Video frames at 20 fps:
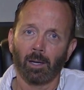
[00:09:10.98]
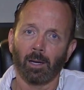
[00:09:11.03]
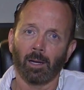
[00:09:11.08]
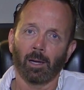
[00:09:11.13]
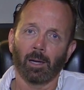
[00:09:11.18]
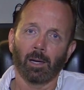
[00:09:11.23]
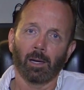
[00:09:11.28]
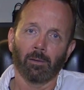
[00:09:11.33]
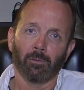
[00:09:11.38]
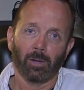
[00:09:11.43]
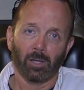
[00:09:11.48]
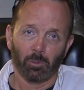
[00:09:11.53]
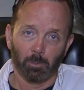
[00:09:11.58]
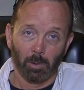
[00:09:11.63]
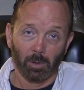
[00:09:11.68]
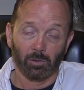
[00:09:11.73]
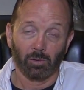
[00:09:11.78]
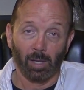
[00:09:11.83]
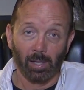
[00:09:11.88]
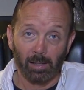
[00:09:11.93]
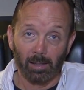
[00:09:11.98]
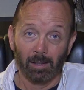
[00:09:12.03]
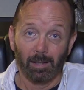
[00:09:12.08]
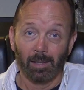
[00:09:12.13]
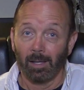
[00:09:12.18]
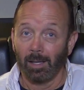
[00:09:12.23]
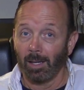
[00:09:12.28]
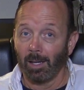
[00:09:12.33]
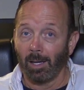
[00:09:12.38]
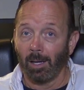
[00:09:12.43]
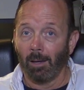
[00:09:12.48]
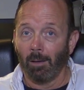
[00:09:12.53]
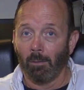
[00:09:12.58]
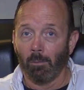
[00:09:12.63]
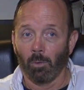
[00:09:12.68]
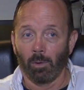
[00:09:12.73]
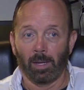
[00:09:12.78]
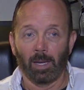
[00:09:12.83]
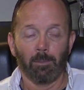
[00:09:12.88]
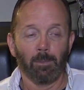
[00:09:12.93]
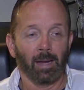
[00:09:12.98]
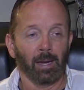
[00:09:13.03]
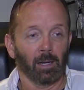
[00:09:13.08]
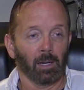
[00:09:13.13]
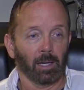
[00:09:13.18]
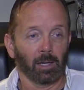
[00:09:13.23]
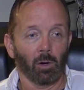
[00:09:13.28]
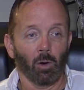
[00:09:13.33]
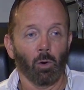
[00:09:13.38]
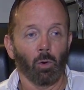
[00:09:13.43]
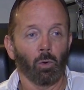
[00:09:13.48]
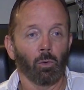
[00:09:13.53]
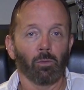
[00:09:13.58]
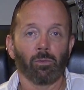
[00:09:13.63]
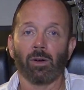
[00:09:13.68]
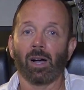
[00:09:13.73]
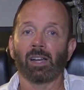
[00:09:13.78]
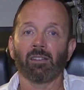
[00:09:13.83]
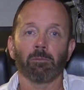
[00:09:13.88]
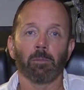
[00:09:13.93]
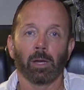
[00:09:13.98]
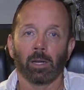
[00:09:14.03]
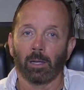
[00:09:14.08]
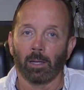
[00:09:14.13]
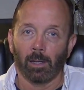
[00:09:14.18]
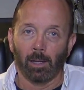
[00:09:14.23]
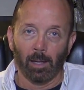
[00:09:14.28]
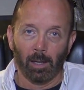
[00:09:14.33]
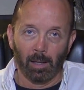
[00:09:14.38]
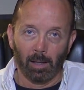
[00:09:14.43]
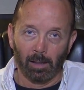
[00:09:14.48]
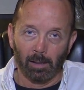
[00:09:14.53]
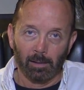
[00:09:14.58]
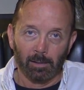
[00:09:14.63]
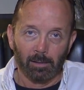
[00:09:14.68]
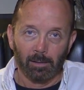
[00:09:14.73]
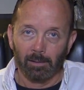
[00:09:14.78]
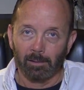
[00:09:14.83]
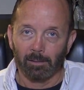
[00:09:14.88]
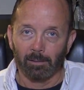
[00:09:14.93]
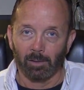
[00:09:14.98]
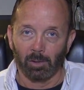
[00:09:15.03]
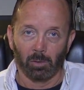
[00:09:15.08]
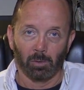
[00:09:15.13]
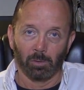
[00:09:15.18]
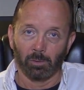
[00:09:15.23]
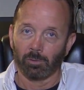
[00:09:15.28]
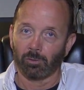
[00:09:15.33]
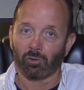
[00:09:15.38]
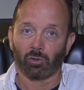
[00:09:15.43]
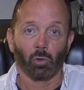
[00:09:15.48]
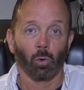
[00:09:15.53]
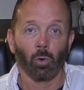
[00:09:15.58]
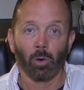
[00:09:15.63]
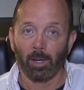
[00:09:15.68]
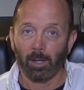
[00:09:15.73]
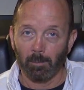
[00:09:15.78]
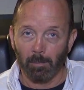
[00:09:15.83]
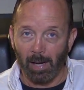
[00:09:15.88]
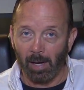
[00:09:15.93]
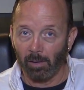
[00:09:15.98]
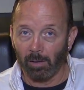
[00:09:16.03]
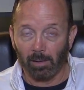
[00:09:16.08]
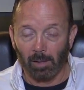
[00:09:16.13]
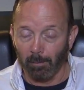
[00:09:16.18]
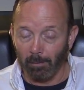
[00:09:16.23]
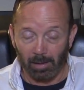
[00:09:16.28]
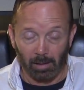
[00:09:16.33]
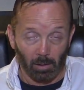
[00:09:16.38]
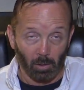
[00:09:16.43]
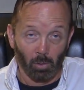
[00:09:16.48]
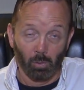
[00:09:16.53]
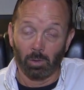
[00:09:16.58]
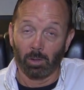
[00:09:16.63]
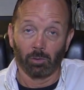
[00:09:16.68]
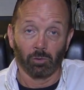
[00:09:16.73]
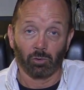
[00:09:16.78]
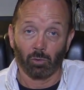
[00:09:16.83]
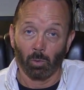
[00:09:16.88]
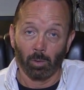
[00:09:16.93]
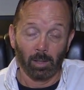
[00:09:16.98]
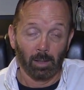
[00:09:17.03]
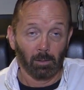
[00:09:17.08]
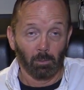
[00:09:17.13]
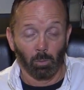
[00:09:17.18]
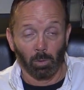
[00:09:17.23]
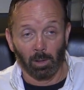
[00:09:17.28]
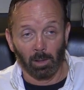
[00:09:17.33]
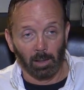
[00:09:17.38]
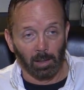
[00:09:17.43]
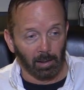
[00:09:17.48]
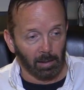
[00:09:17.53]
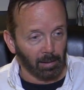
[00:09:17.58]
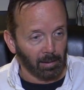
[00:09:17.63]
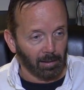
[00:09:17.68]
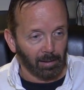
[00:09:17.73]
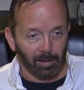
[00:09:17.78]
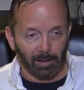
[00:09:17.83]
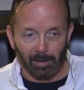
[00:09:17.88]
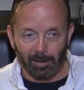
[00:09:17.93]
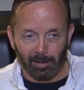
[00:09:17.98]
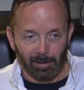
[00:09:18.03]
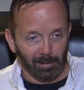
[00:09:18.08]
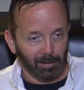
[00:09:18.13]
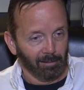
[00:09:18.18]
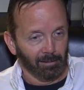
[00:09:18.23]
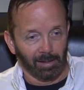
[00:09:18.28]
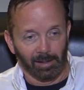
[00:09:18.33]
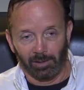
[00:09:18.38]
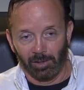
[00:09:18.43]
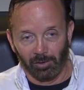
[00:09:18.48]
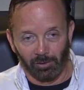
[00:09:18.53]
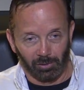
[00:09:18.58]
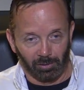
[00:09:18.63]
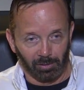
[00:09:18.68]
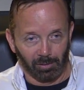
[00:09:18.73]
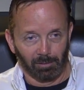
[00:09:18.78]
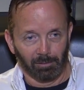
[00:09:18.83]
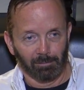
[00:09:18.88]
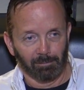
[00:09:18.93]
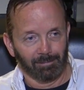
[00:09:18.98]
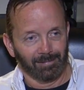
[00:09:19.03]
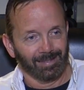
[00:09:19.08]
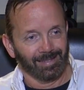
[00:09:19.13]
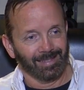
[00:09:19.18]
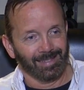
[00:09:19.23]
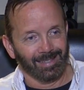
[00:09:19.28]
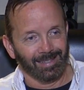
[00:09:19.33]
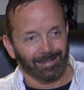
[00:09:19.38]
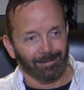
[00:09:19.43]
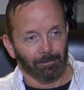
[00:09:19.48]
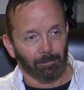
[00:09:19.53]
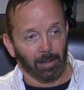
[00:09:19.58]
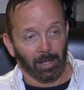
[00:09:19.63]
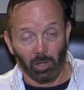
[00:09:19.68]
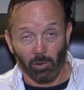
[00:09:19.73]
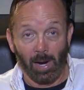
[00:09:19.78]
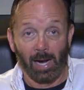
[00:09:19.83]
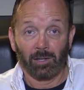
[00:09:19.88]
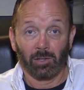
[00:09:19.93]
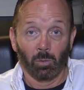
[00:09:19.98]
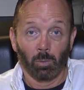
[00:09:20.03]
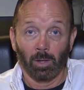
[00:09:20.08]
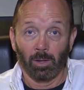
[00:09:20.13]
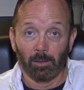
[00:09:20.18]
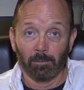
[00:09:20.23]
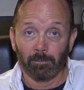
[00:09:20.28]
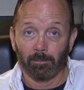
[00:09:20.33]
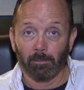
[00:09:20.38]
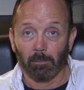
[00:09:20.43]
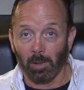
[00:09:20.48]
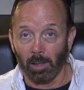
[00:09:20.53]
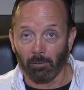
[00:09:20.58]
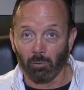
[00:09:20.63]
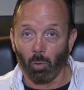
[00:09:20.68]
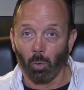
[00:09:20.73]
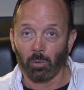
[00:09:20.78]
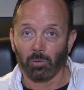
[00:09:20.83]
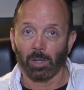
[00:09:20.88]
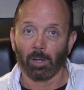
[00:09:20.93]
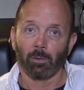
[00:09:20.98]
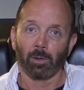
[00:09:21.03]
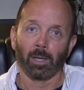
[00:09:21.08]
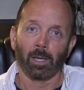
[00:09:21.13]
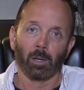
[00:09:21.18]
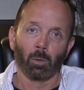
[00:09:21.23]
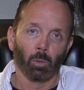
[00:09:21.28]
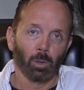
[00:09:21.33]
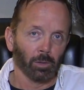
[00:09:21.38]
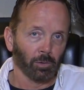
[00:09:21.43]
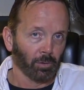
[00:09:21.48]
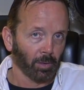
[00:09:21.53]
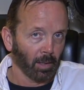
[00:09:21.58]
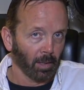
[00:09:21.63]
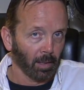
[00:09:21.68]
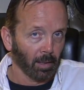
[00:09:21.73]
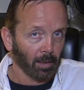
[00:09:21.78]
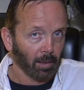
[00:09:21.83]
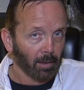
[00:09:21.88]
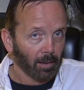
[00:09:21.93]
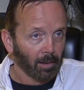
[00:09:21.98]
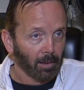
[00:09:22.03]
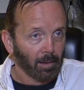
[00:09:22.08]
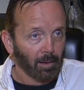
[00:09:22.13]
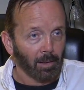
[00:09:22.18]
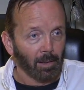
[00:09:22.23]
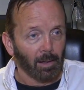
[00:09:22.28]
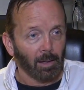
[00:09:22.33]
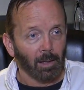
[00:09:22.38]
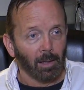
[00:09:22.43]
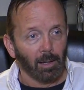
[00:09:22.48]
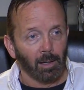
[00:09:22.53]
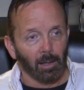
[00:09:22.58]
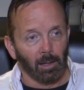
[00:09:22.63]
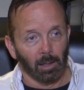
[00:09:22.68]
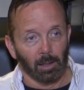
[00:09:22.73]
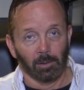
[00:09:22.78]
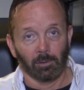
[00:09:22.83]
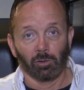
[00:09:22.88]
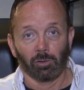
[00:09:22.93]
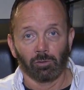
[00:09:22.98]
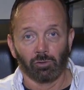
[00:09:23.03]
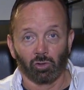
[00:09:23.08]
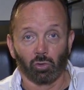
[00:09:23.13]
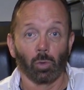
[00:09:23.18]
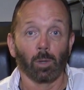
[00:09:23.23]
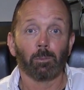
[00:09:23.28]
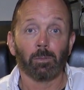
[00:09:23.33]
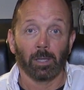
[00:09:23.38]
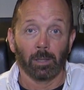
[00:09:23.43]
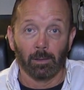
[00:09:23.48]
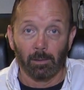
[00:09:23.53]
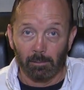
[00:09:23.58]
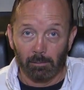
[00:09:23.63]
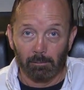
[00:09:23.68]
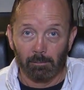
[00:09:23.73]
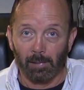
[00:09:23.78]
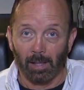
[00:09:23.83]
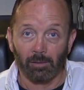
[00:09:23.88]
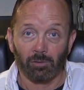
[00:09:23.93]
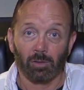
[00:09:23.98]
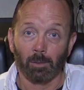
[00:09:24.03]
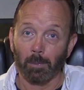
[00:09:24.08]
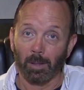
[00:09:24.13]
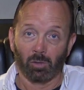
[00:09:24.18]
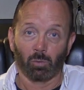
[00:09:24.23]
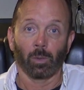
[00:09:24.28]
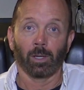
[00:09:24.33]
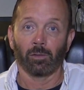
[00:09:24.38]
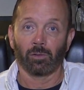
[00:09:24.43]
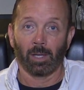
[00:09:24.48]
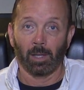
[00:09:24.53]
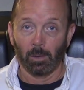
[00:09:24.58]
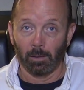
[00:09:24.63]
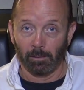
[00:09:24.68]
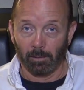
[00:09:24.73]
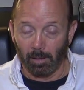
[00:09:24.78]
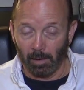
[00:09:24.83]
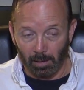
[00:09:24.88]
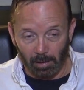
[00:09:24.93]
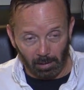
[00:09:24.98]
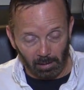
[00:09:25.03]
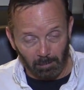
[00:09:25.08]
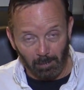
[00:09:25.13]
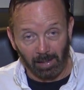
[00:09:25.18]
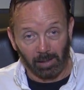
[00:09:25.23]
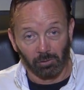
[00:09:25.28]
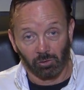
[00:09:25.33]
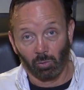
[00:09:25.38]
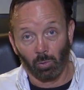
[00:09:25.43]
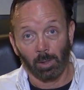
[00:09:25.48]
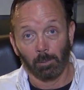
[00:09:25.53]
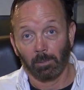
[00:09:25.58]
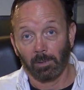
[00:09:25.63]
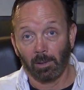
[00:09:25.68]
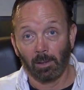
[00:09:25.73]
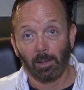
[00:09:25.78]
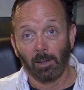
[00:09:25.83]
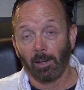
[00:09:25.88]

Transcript: uh, Facebook site where they made like a whole five minute uh, little story about it. I mean, a whole little story where uh, they just interacted with them. But of course, everything was uh, uh, scripted. That's the best way to say it. you make a script.